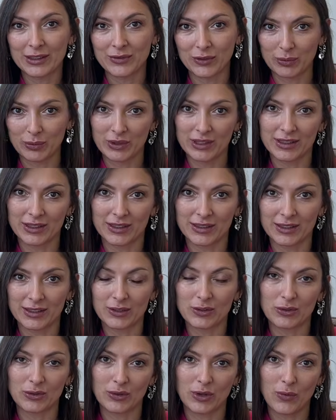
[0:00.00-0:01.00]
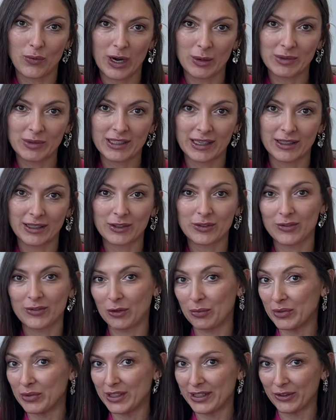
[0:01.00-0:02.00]
for businesses through their websites
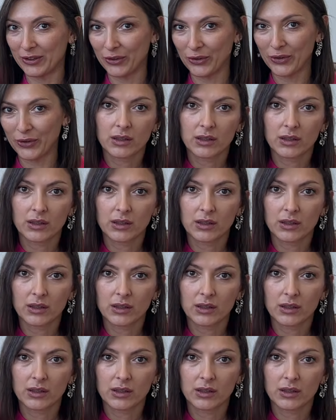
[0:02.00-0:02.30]
from zero.